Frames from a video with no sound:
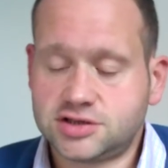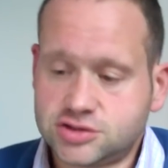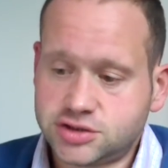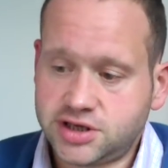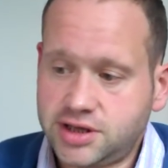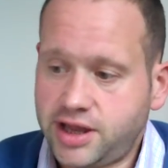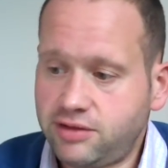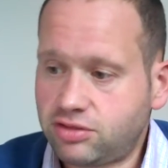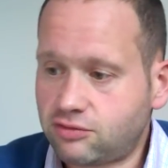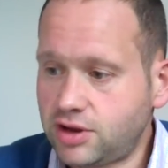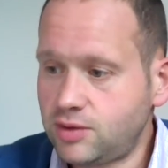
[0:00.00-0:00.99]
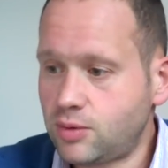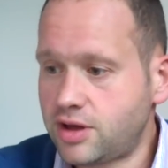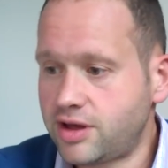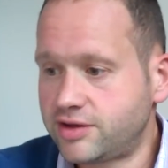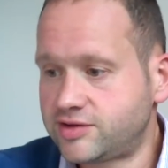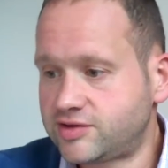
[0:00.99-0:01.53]
industry, in three
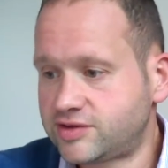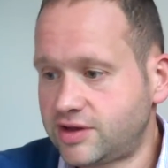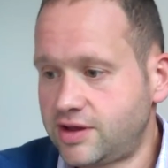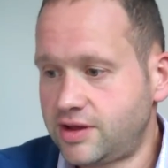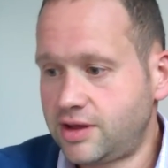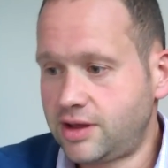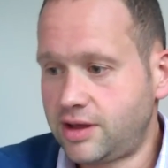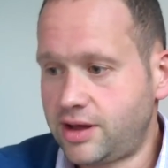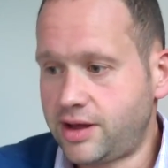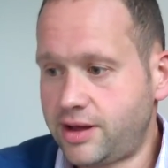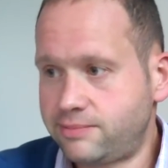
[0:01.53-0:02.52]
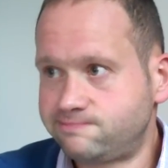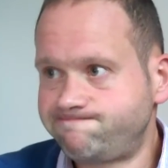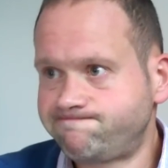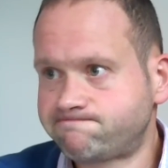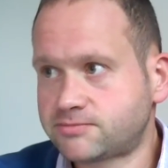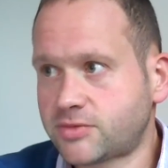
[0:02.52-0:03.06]
words?
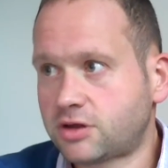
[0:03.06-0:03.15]
Um,